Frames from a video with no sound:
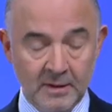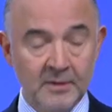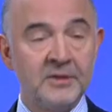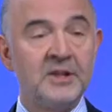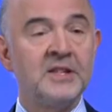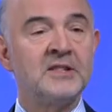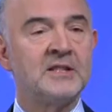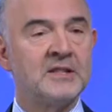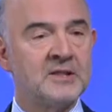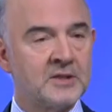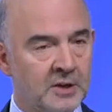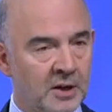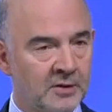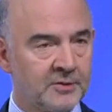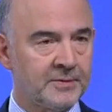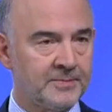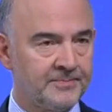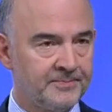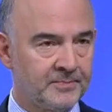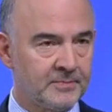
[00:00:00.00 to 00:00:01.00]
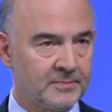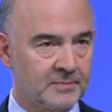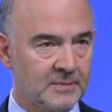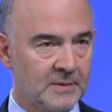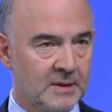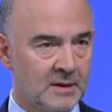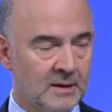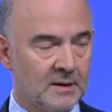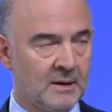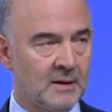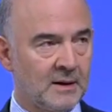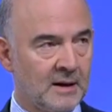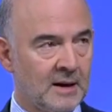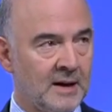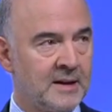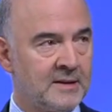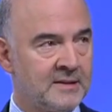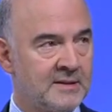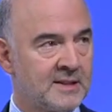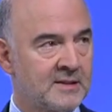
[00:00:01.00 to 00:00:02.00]
This is not, uh,
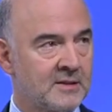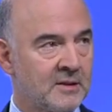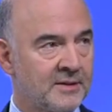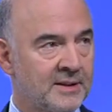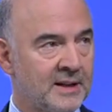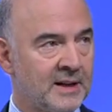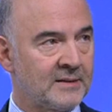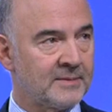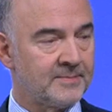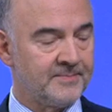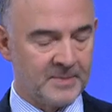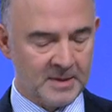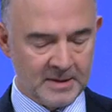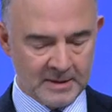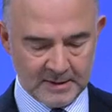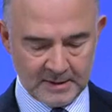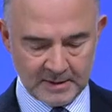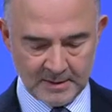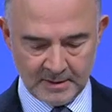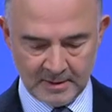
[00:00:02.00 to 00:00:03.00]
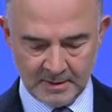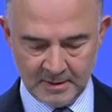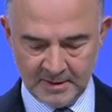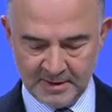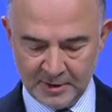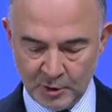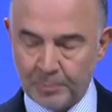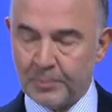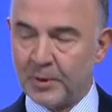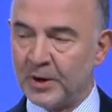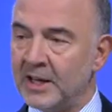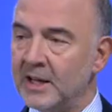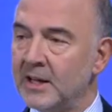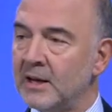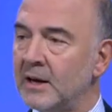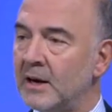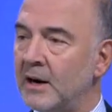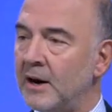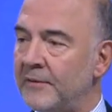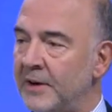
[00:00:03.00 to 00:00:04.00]
I insist on that, uh, the
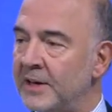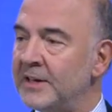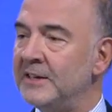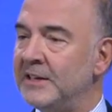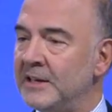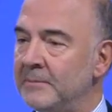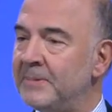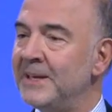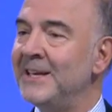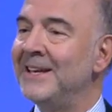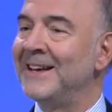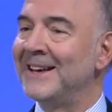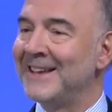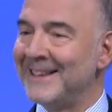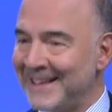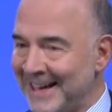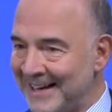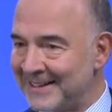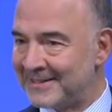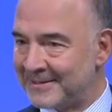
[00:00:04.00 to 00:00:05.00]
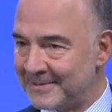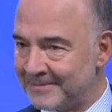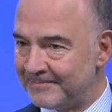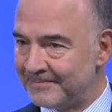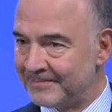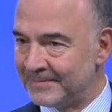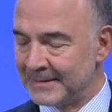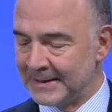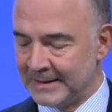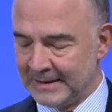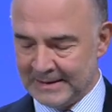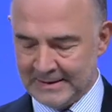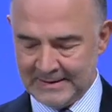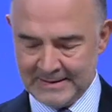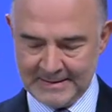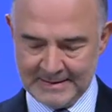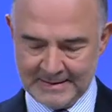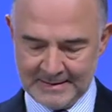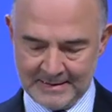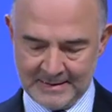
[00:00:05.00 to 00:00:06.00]
opening of an E D P yet.
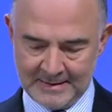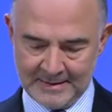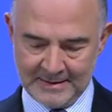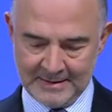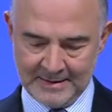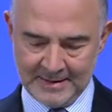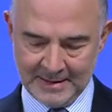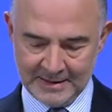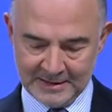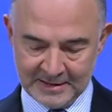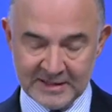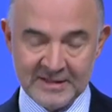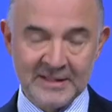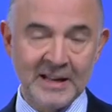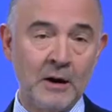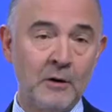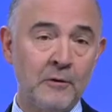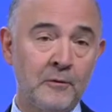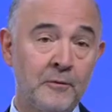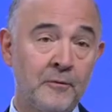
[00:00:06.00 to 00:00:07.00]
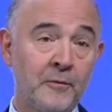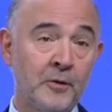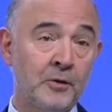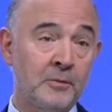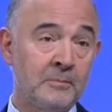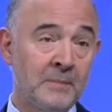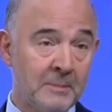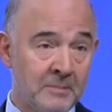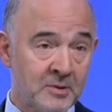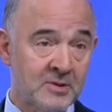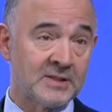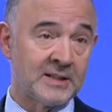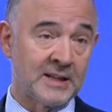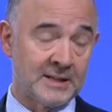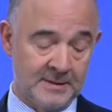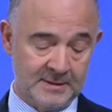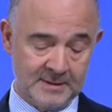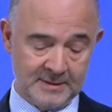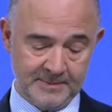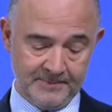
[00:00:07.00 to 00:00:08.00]
Uh, it is now for the member
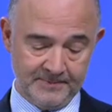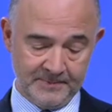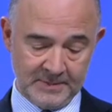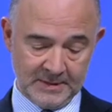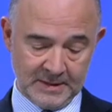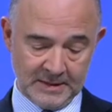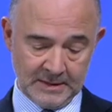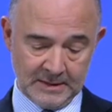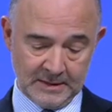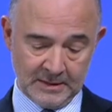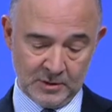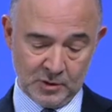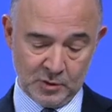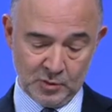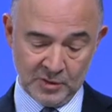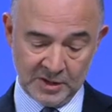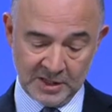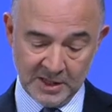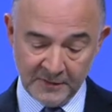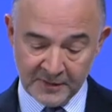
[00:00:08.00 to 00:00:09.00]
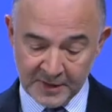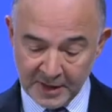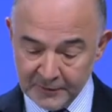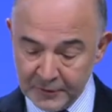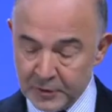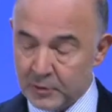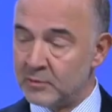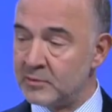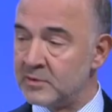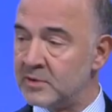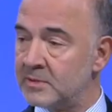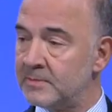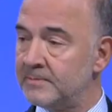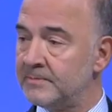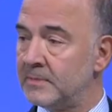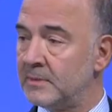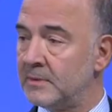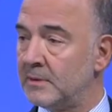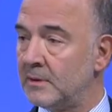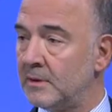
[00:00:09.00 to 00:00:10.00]
states Uh, to give their views
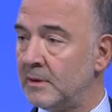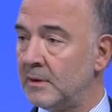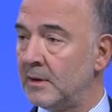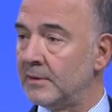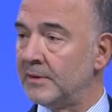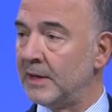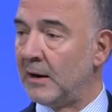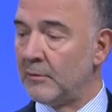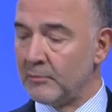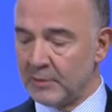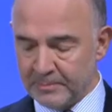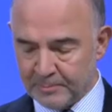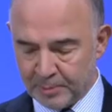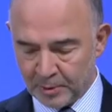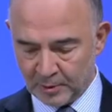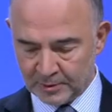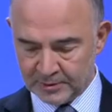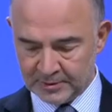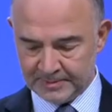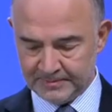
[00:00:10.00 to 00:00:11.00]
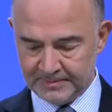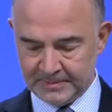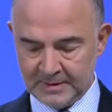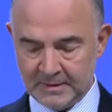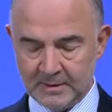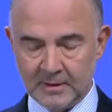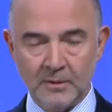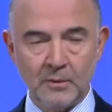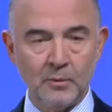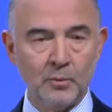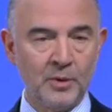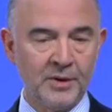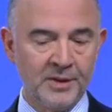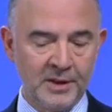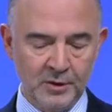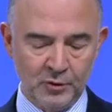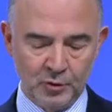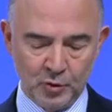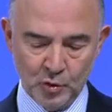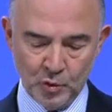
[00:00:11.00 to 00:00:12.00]
on our report
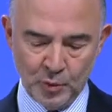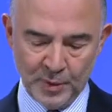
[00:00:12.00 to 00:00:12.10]
within two